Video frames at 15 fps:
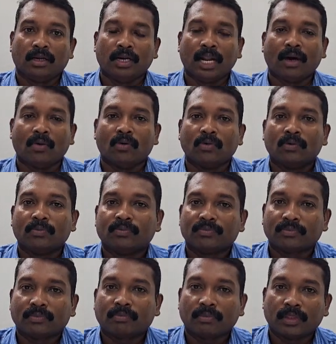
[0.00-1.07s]
Now,
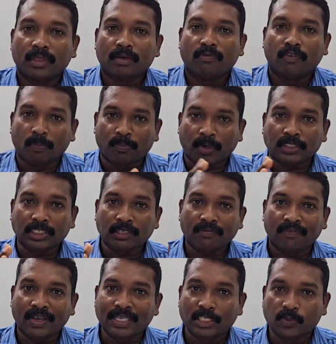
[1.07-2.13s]
for project
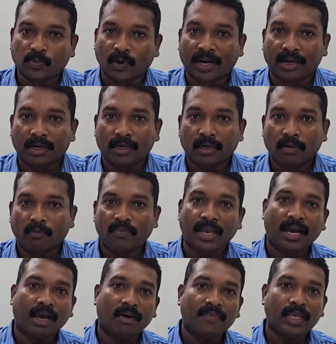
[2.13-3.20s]
phase 1, we
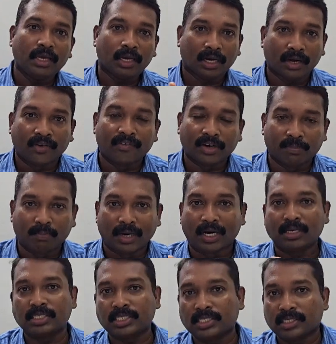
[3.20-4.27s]
are having 100
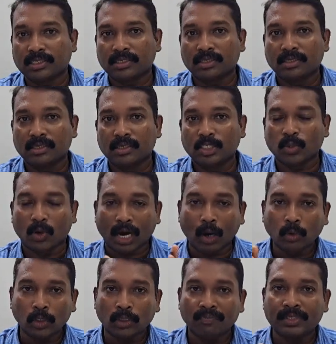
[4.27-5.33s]
marks. So
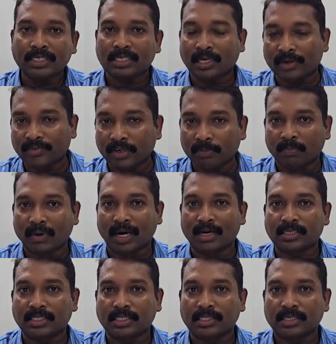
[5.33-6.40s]
out of this 100
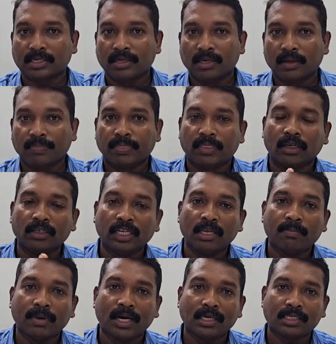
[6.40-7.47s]
marks, 30
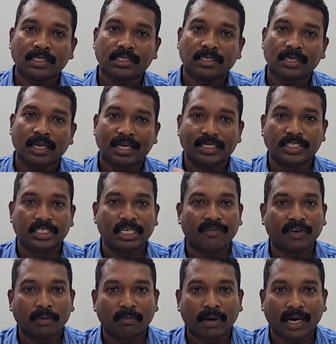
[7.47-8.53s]
marks it's
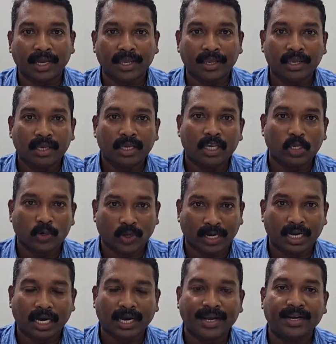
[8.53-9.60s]
given by your
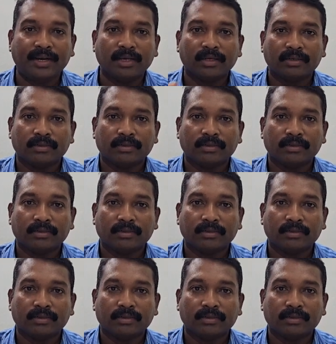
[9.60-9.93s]
guide.